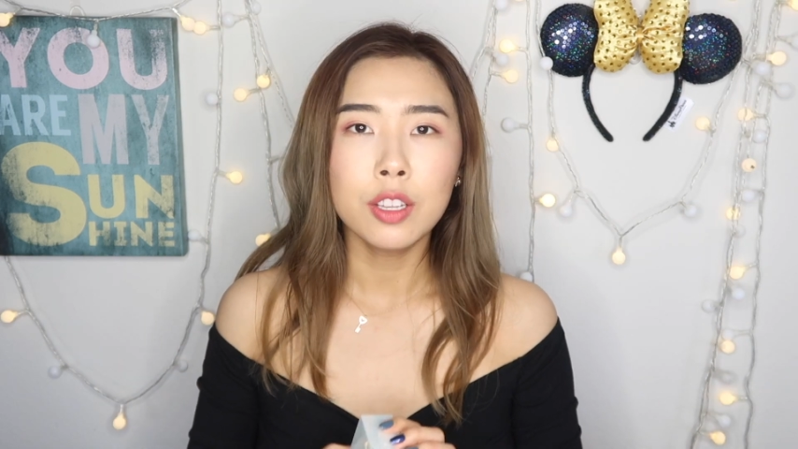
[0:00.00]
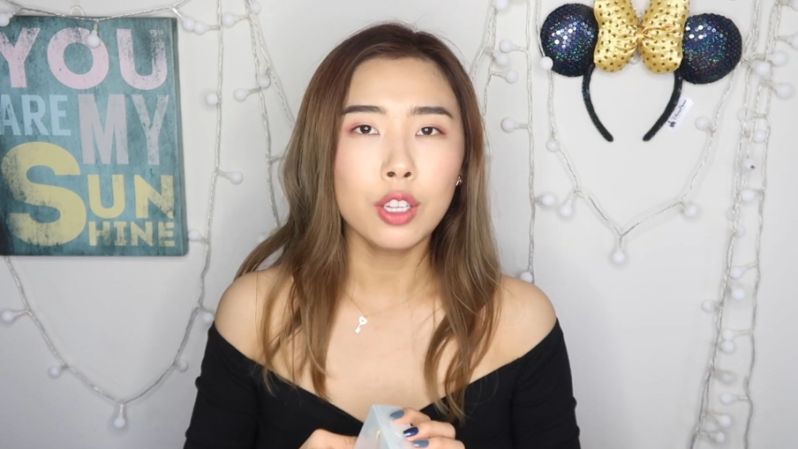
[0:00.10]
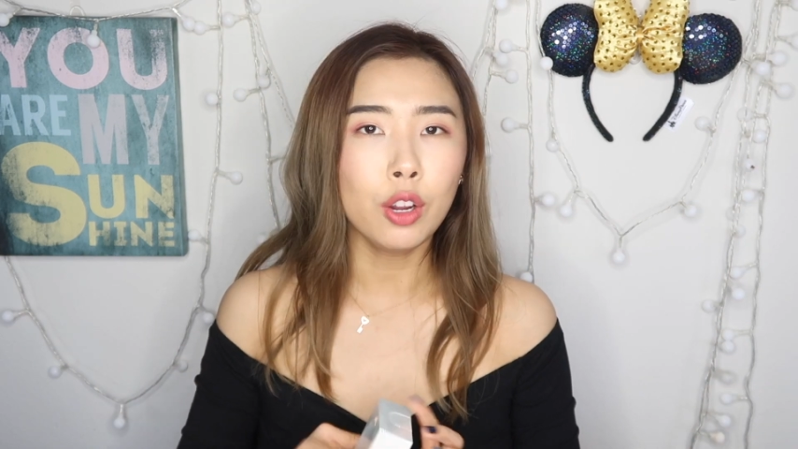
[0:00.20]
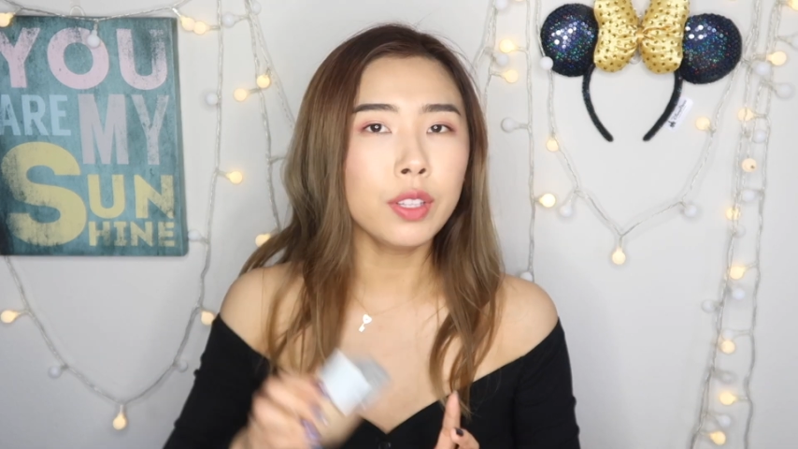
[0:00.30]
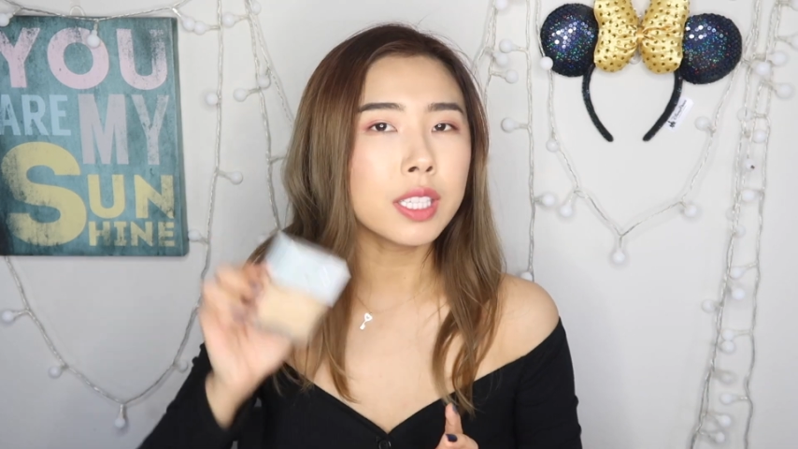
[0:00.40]

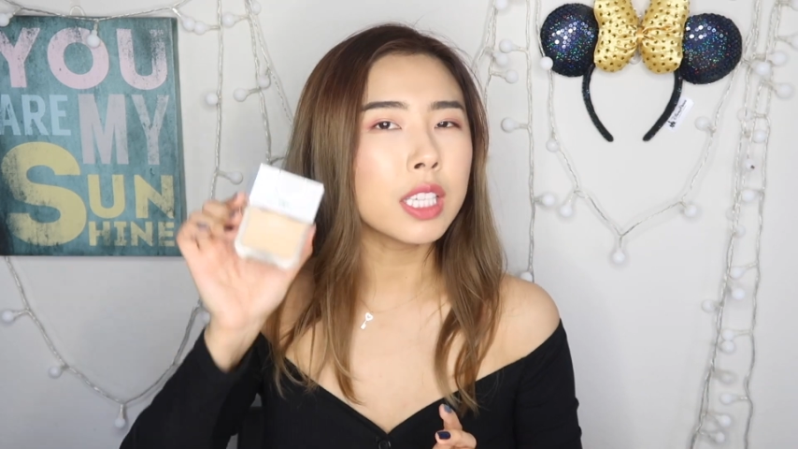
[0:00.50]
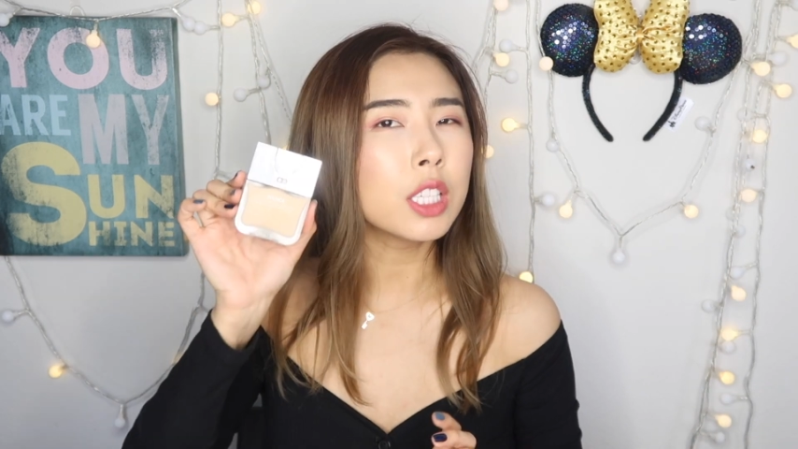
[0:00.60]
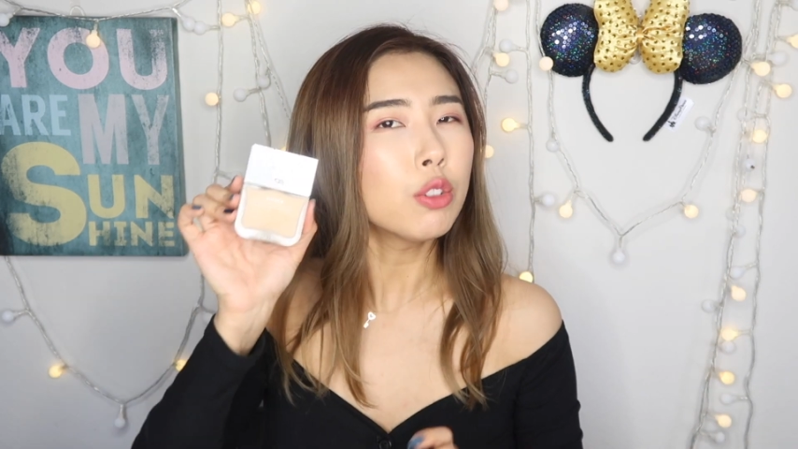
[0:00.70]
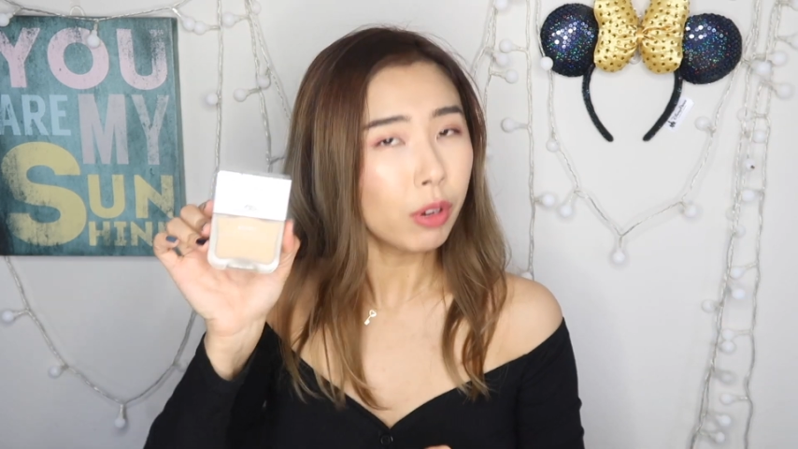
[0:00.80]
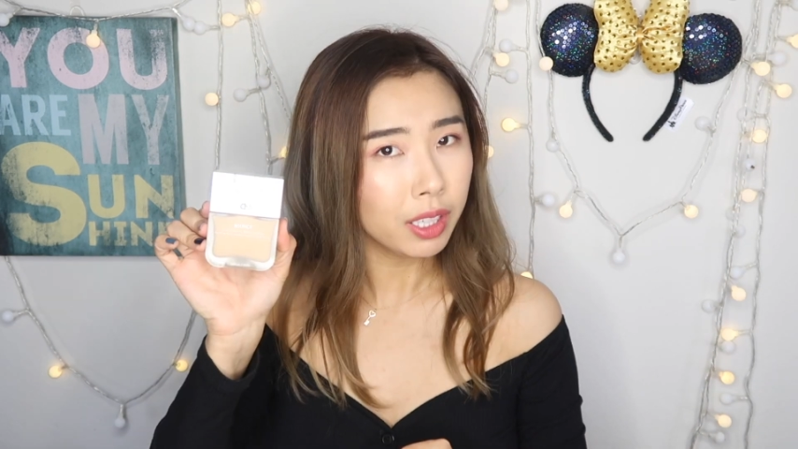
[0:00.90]
so this
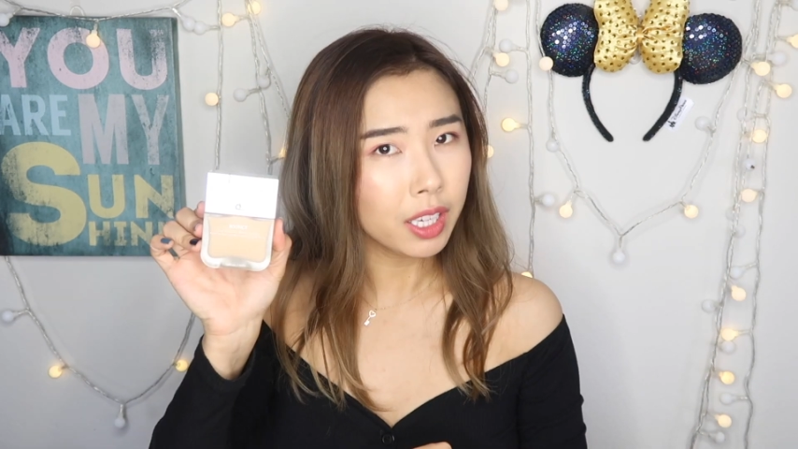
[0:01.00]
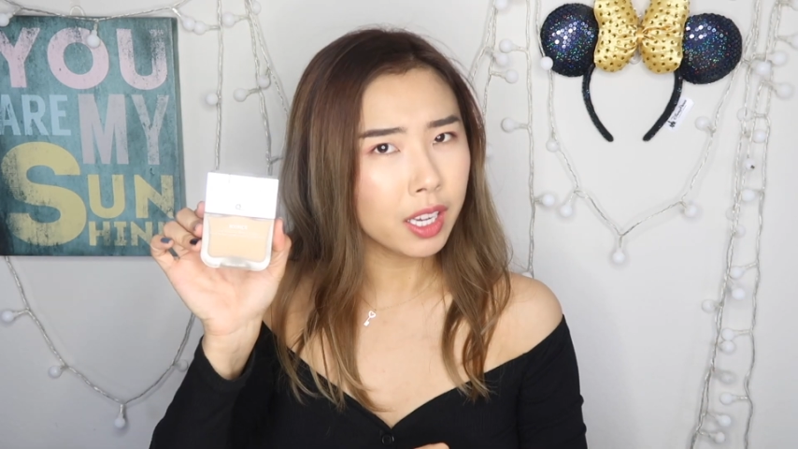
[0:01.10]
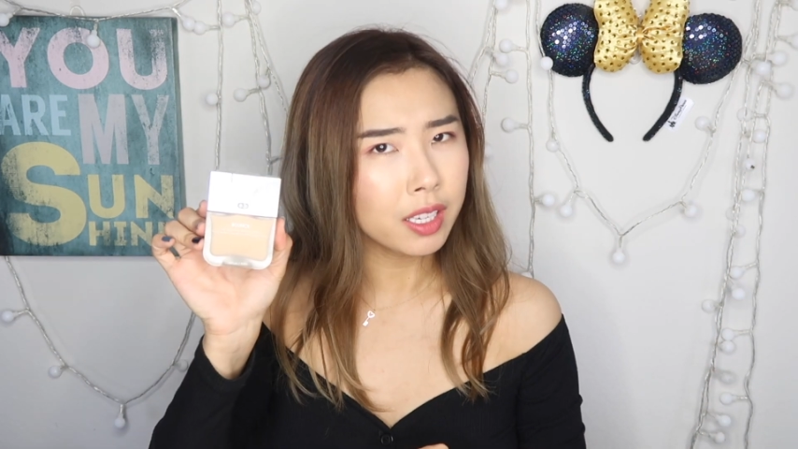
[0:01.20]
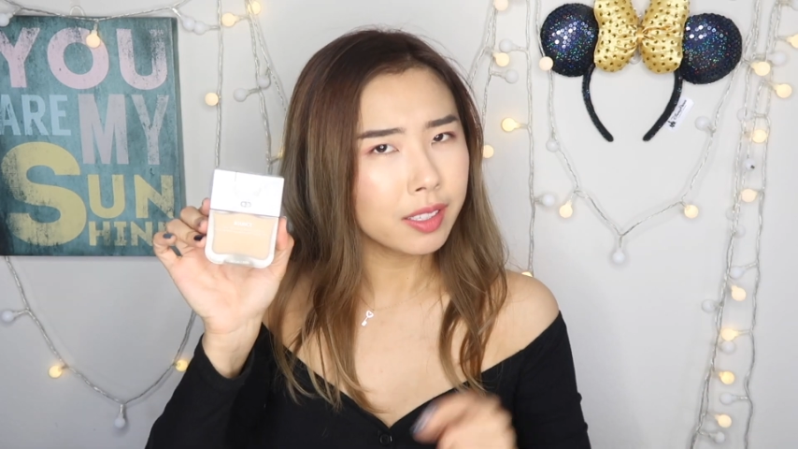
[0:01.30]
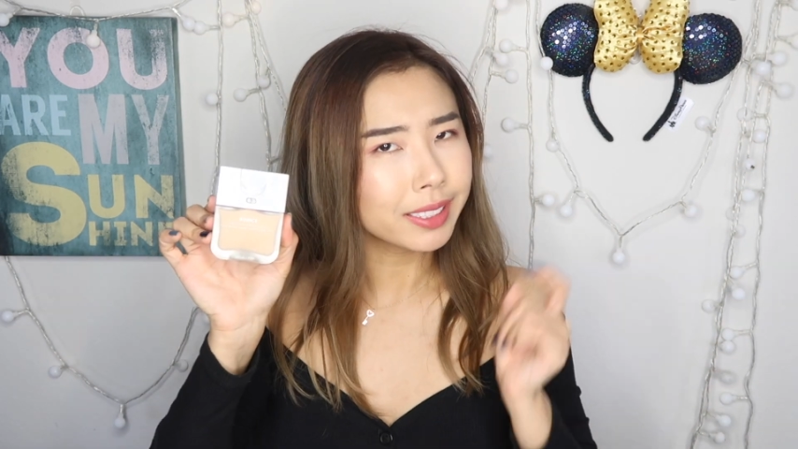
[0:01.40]
is really
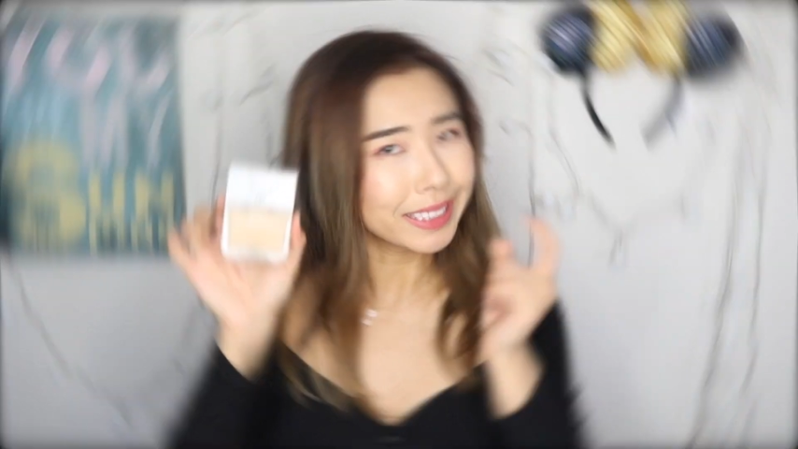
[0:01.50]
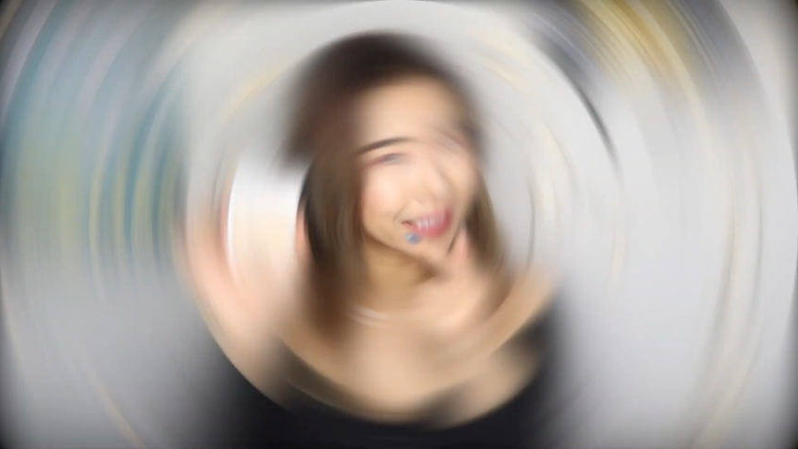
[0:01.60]
good.